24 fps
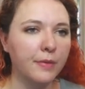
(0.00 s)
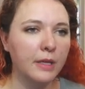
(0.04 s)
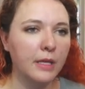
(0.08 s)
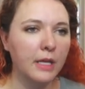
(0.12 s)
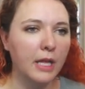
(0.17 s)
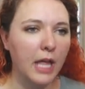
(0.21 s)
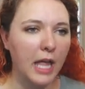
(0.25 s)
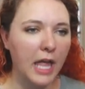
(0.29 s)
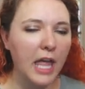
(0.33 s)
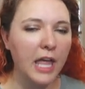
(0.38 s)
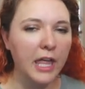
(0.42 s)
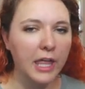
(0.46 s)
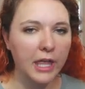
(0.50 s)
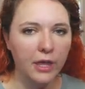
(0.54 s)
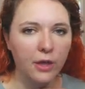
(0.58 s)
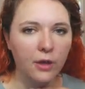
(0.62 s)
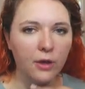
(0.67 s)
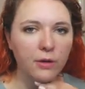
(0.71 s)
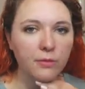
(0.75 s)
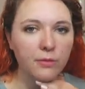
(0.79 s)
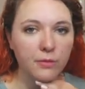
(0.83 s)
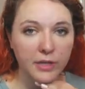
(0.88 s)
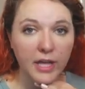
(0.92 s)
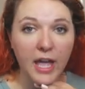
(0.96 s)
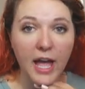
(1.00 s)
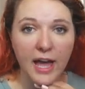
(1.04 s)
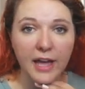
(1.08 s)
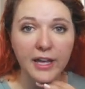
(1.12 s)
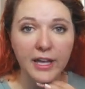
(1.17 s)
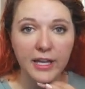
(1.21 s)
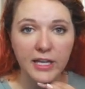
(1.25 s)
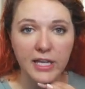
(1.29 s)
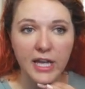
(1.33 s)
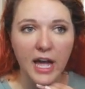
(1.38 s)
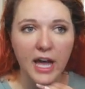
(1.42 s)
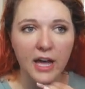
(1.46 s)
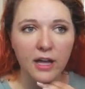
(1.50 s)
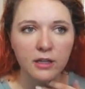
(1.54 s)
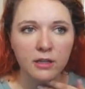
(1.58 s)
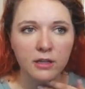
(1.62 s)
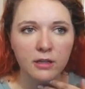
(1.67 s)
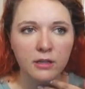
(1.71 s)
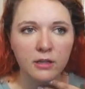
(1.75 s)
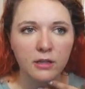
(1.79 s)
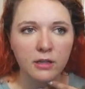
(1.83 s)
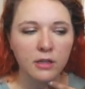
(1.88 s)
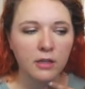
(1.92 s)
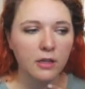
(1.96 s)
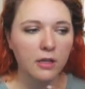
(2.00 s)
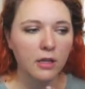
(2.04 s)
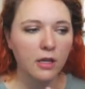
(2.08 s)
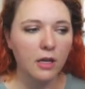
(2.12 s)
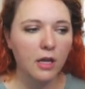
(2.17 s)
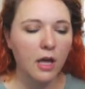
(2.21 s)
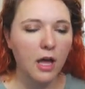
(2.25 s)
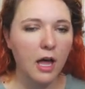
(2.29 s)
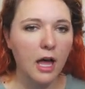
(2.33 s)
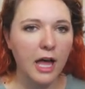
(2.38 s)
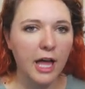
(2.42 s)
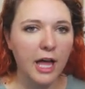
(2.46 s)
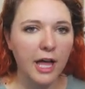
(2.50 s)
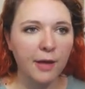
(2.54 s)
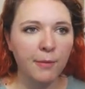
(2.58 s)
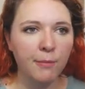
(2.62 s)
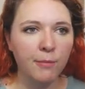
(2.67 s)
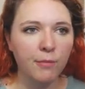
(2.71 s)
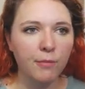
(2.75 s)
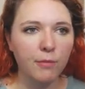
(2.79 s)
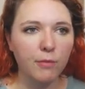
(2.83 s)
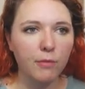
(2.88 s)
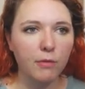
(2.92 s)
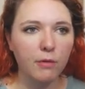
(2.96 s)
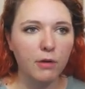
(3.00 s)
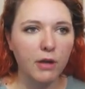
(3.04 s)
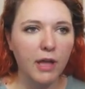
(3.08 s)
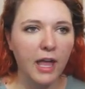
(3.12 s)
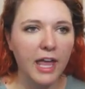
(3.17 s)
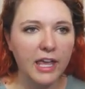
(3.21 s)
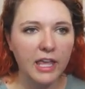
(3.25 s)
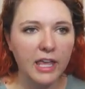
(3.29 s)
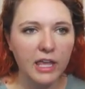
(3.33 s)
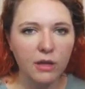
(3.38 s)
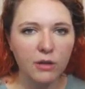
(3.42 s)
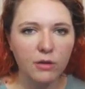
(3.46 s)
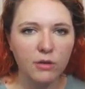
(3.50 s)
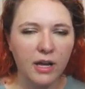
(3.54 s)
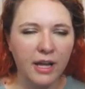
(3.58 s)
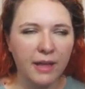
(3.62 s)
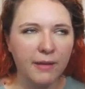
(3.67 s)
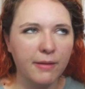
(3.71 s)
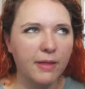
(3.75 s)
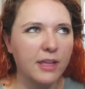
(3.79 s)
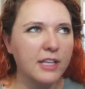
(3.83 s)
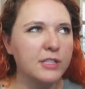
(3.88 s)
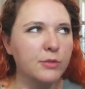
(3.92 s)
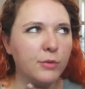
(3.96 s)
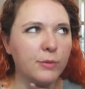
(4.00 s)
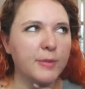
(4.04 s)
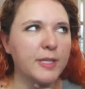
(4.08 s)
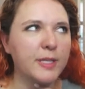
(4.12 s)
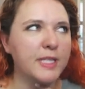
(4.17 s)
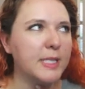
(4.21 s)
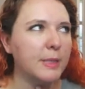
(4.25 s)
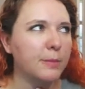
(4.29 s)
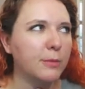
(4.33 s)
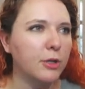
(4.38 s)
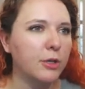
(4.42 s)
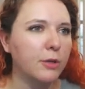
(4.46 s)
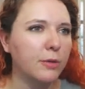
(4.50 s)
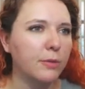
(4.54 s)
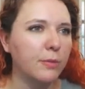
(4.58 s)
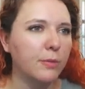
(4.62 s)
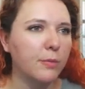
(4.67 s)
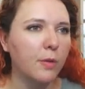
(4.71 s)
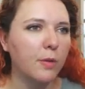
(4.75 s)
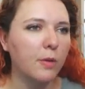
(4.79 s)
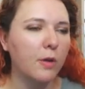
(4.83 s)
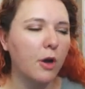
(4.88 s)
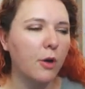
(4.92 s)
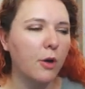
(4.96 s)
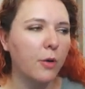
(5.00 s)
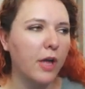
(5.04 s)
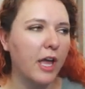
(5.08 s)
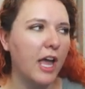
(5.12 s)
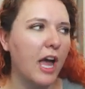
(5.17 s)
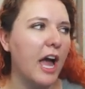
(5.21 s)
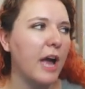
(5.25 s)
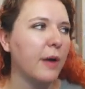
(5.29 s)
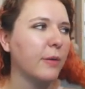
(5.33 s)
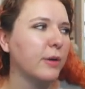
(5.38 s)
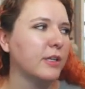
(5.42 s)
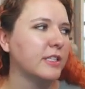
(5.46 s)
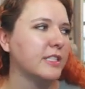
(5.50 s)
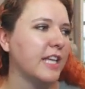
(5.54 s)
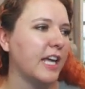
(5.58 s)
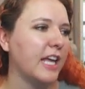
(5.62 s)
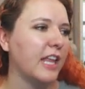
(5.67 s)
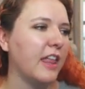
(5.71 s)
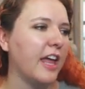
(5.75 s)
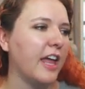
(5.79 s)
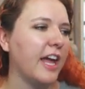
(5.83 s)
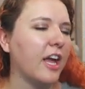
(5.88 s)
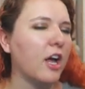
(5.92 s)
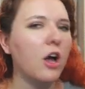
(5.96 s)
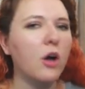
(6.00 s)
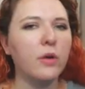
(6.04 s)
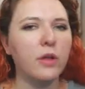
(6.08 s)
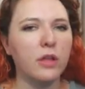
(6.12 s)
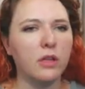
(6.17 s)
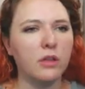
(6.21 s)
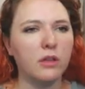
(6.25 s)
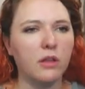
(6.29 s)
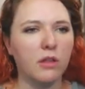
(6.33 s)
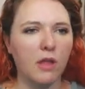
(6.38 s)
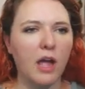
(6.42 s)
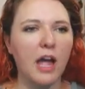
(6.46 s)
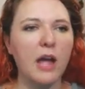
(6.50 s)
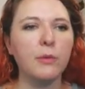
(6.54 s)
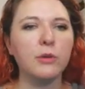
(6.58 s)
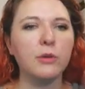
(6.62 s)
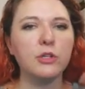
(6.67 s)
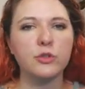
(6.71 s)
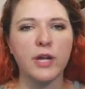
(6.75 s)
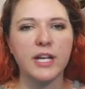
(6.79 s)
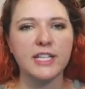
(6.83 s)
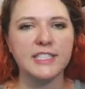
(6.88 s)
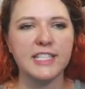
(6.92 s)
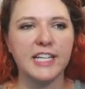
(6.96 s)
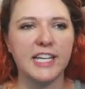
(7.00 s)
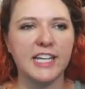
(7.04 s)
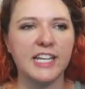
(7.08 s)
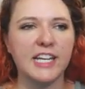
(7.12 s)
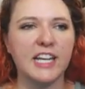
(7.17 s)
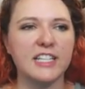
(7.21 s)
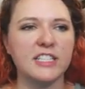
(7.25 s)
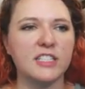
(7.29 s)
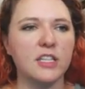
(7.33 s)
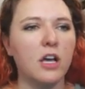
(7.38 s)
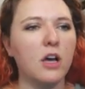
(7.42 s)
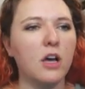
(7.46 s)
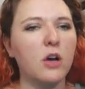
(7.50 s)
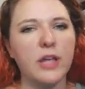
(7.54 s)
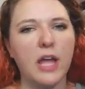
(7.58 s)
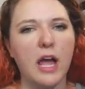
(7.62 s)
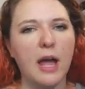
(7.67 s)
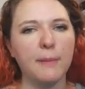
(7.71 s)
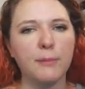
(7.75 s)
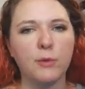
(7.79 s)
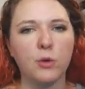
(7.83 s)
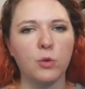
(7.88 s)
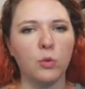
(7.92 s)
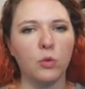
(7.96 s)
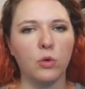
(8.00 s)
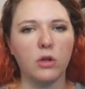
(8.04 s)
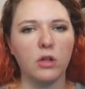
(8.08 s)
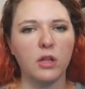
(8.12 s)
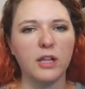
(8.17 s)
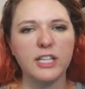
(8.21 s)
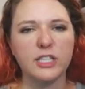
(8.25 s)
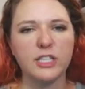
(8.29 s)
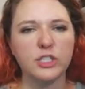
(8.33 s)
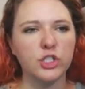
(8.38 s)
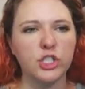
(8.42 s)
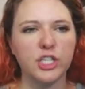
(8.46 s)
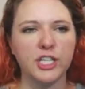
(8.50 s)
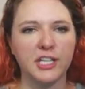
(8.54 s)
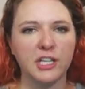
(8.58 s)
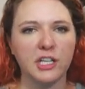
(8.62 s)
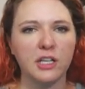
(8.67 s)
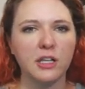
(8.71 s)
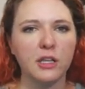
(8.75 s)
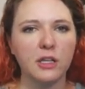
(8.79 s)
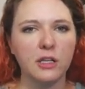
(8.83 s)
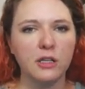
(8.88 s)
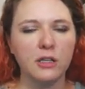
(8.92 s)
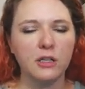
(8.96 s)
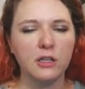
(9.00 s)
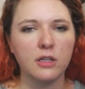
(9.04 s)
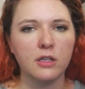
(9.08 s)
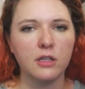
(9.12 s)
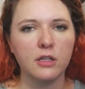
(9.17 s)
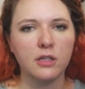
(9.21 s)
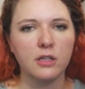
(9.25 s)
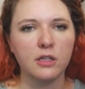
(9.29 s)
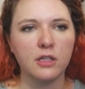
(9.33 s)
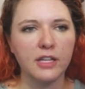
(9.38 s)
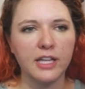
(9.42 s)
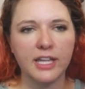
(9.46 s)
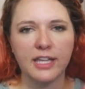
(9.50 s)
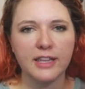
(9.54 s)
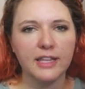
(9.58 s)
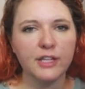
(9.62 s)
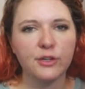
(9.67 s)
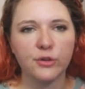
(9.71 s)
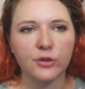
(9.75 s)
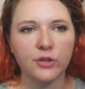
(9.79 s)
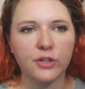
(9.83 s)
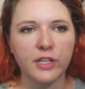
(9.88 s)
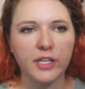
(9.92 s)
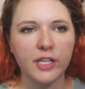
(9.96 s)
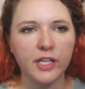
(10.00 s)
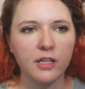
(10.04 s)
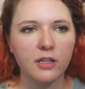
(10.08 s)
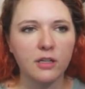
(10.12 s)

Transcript: Heikyo? Yeah. Heikyu, I guess it would be similar to, okay, I would say like, oh yeah, I would translate it as, oh yeah, I'm cool, it's chill. Like, literally.